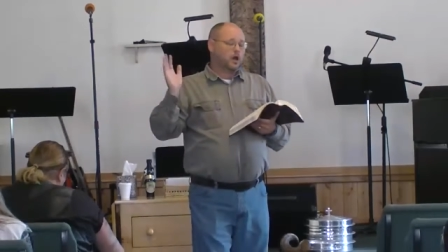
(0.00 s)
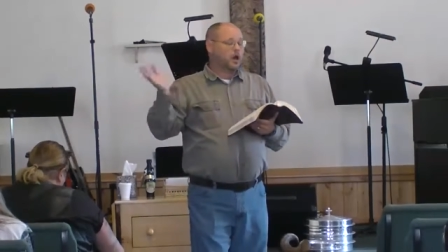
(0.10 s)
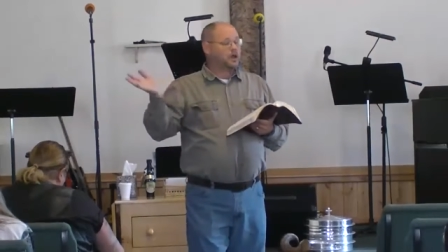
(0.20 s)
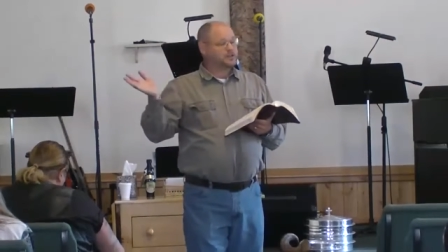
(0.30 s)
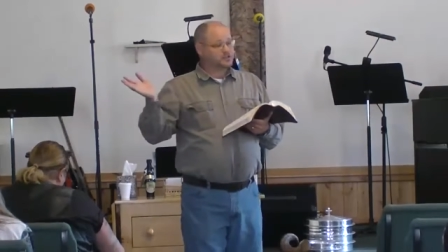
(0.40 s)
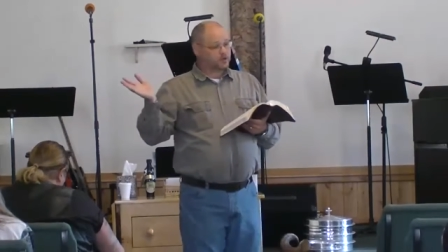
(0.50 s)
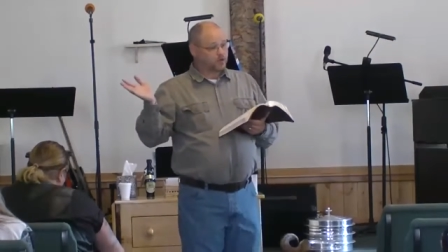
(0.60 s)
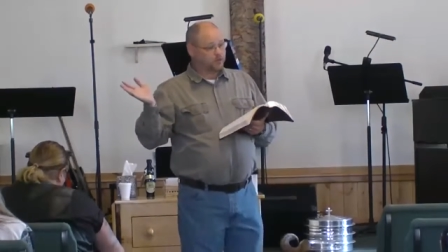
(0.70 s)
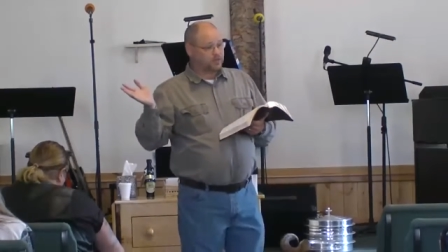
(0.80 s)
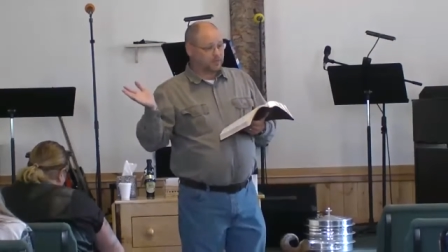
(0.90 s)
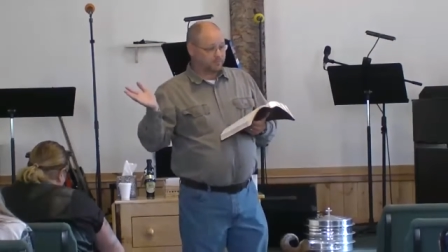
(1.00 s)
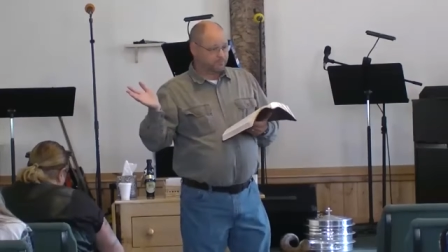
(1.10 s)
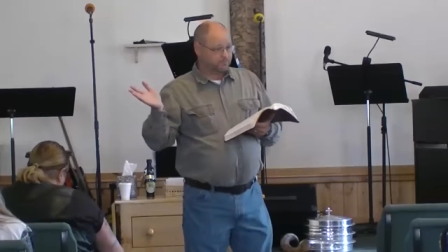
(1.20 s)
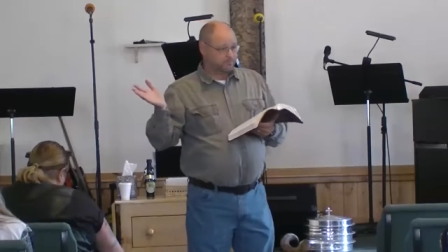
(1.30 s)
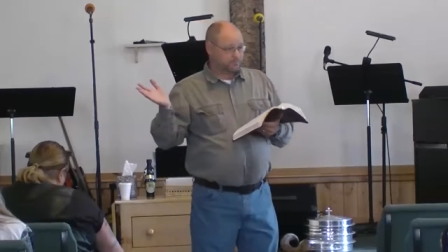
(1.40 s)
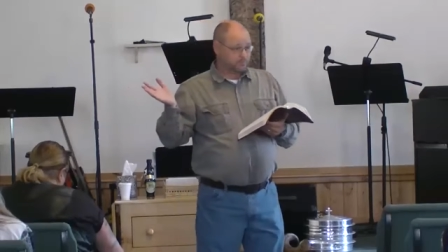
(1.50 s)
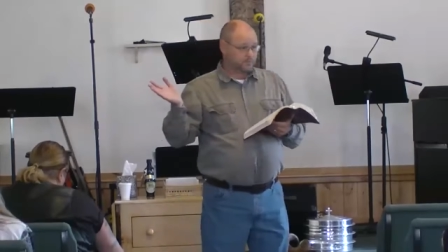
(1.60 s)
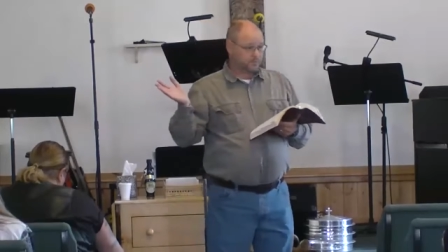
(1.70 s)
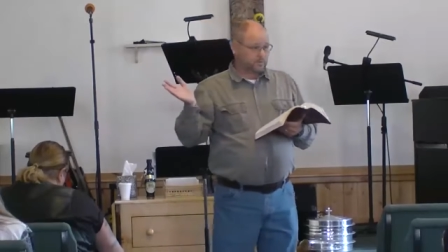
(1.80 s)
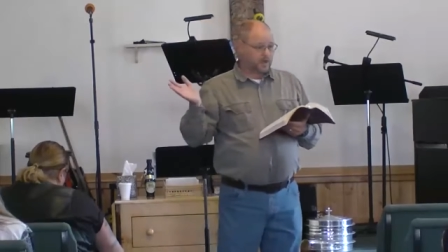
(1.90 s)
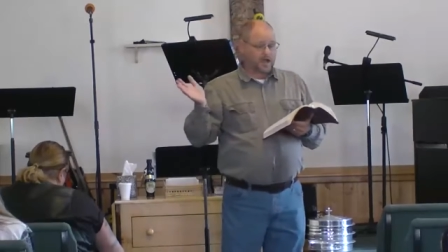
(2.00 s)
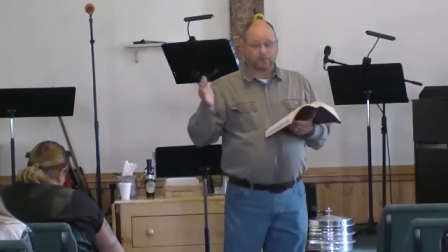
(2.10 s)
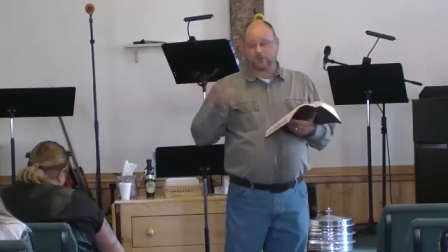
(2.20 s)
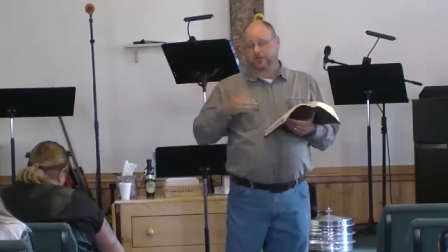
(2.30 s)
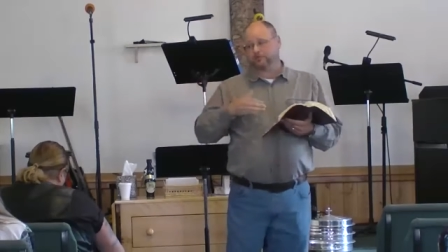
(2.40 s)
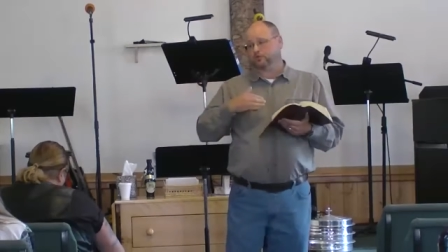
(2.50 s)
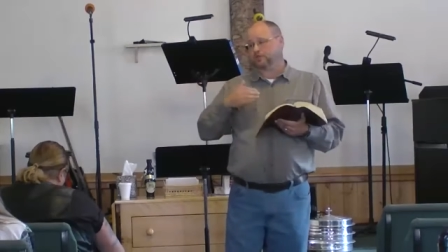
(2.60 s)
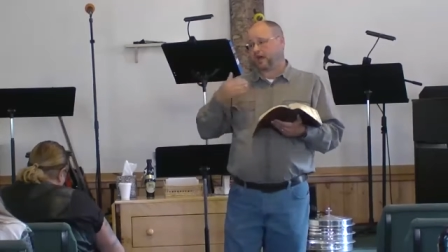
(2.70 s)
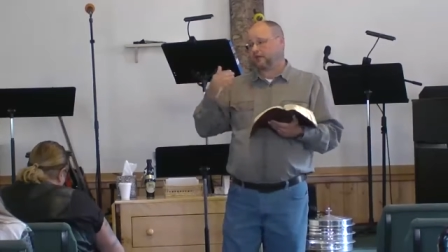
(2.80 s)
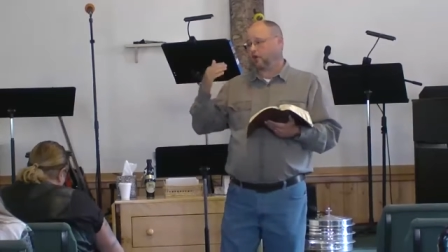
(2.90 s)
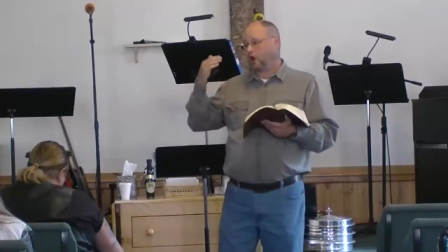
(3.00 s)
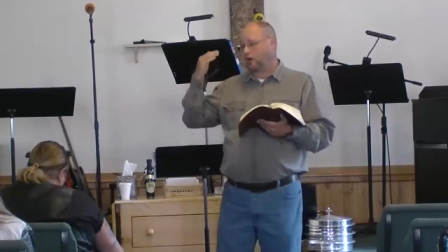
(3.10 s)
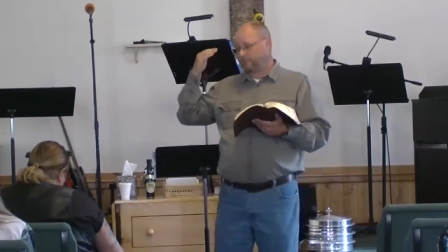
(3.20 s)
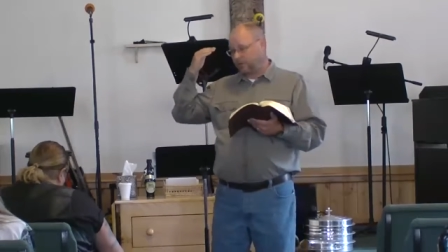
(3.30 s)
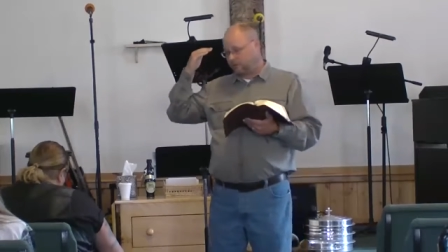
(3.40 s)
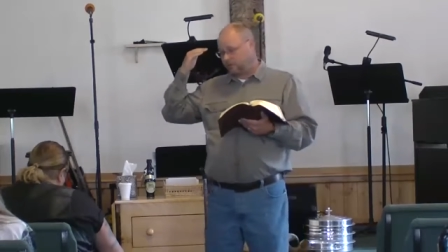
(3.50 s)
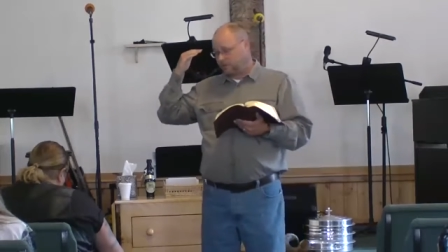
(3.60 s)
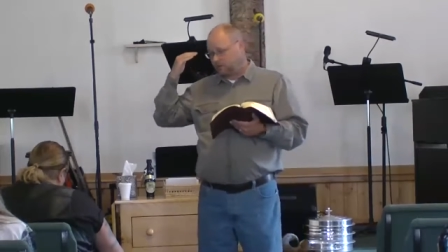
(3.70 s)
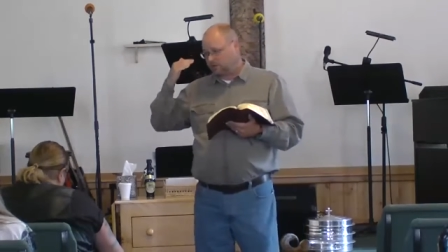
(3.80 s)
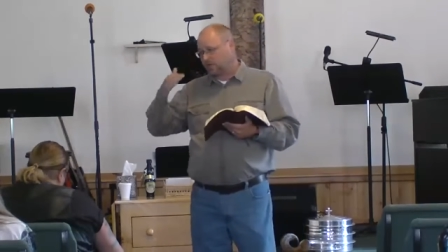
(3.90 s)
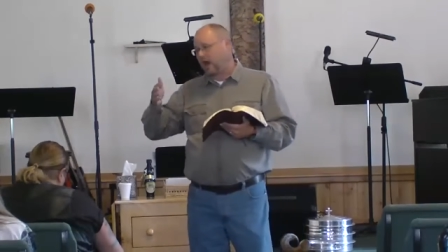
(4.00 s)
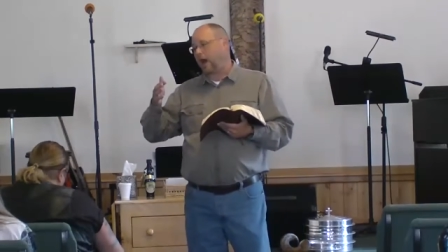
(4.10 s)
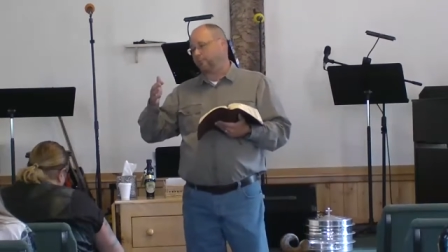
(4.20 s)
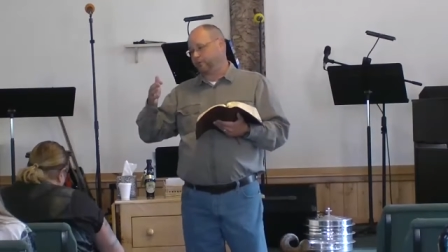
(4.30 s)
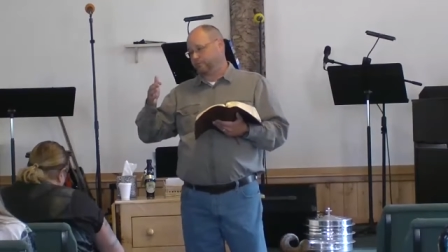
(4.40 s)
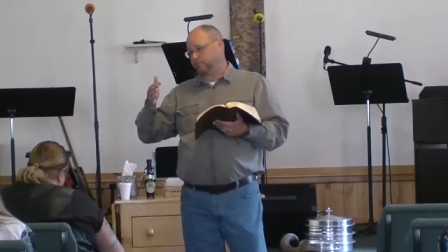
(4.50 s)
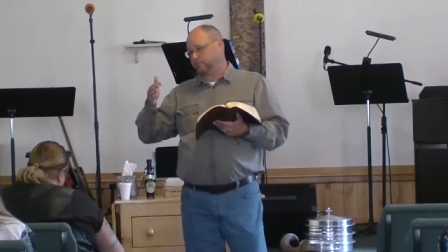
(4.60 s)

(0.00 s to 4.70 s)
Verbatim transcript: I disagree with him. I believe you tithe off of the top.